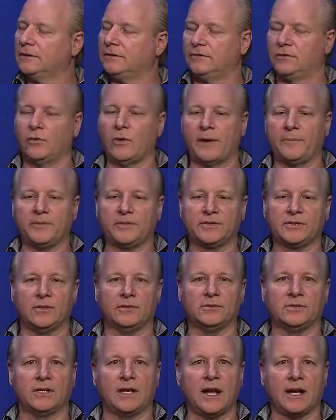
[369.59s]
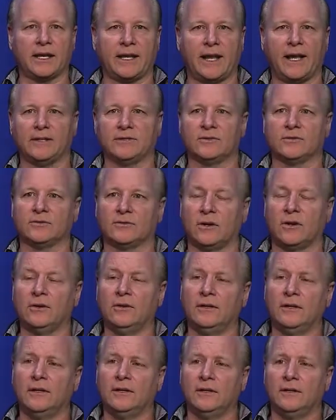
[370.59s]
2 episodes, it got canceled. So
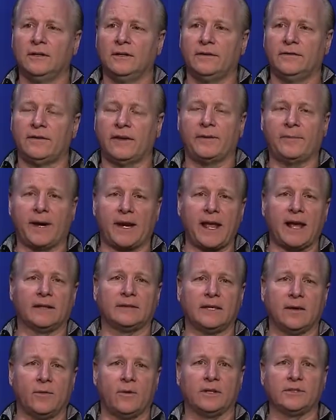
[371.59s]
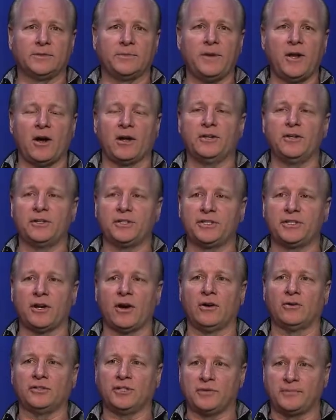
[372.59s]
if anybody out there wants me on your
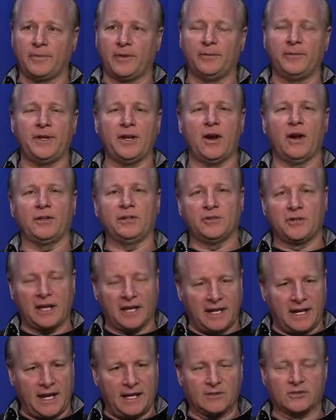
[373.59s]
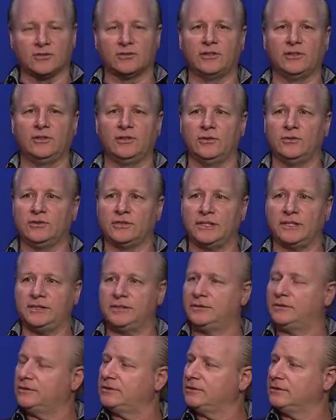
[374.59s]
show, just put me on. You'll get canceled in 2
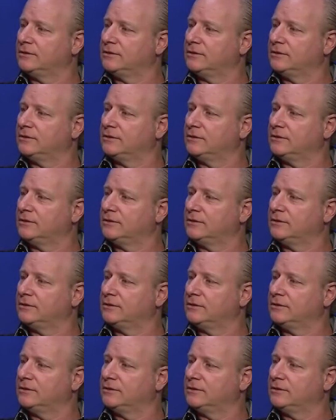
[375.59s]
seasons.